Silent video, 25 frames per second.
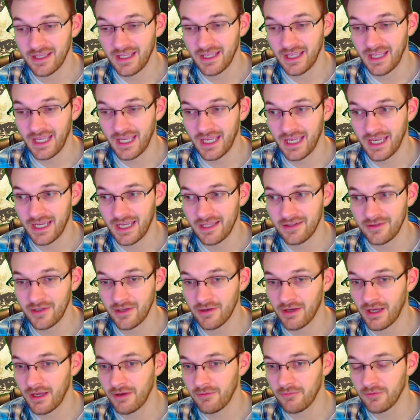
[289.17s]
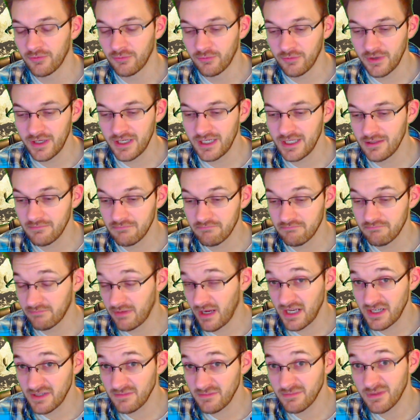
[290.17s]
And I was winning
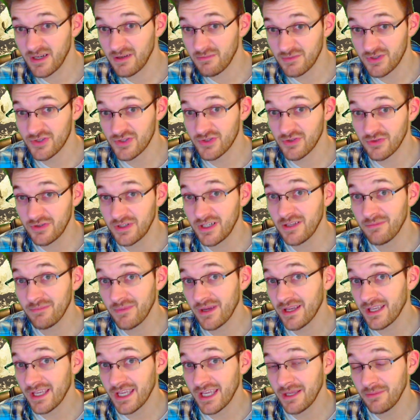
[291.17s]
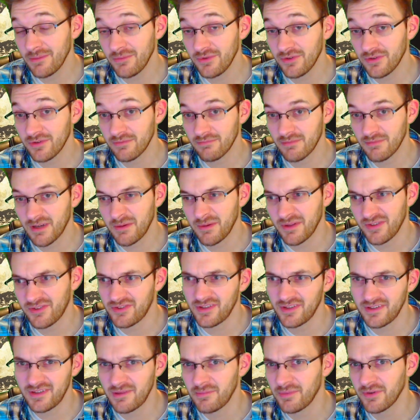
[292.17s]
actually probably a majority of my games, probably about
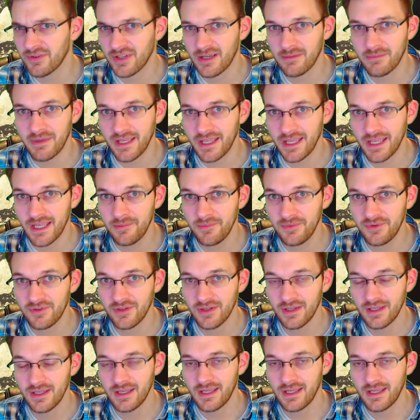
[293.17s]
60% of my games,